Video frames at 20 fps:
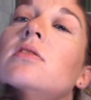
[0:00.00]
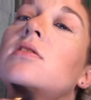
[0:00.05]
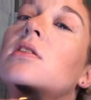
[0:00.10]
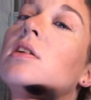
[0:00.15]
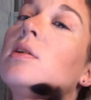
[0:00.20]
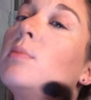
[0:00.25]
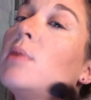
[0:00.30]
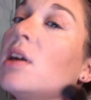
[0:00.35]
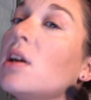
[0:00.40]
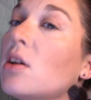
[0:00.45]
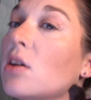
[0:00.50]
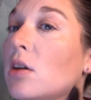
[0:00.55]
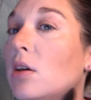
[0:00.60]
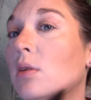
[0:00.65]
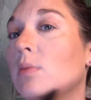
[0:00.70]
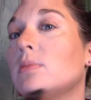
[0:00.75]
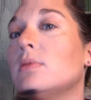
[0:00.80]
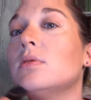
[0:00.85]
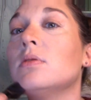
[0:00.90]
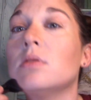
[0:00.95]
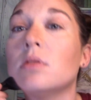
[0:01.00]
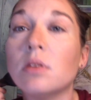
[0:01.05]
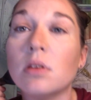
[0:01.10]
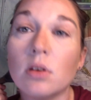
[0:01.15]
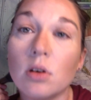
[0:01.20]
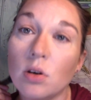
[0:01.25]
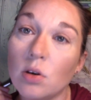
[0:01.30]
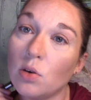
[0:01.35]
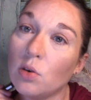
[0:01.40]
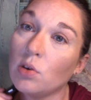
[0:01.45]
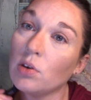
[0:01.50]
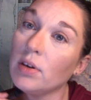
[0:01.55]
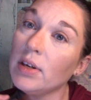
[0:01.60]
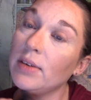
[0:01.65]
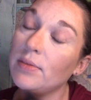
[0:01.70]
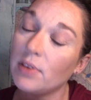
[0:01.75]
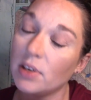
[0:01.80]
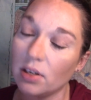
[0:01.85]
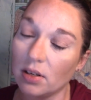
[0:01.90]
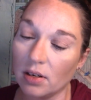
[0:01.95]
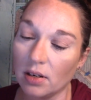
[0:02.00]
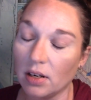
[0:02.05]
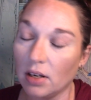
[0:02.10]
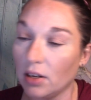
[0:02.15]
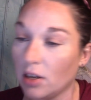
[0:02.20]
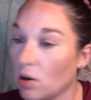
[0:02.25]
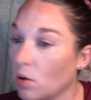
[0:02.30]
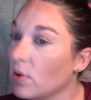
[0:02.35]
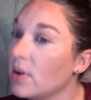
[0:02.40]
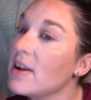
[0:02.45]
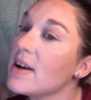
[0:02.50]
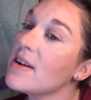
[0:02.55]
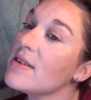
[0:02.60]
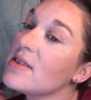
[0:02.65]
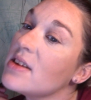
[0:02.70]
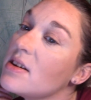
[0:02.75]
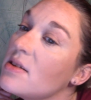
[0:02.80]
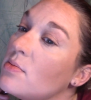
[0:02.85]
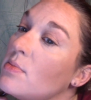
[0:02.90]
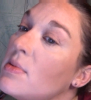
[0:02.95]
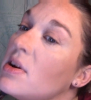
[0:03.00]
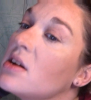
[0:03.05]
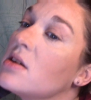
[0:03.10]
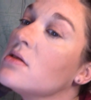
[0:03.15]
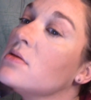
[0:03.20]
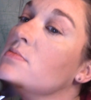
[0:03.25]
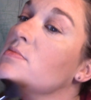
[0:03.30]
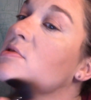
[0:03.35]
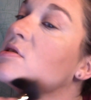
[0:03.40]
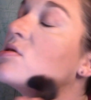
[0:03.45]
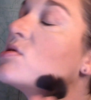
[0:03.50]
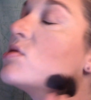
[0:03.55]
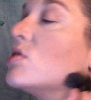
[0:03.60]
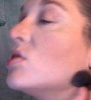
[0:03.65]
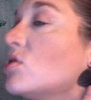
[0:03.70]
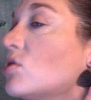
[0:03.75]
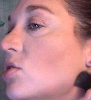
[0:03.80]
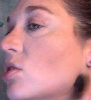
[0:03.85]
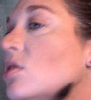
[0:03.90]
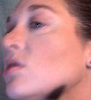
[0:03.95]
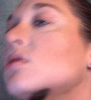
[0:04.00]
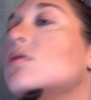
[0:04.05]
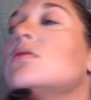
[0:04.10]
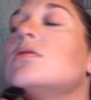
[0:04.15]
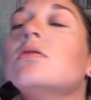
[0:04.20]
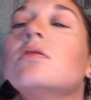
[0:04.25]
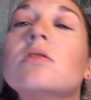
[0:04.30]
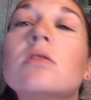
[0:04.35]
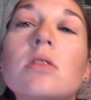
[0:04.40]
day makeup or even going out makeup. This is just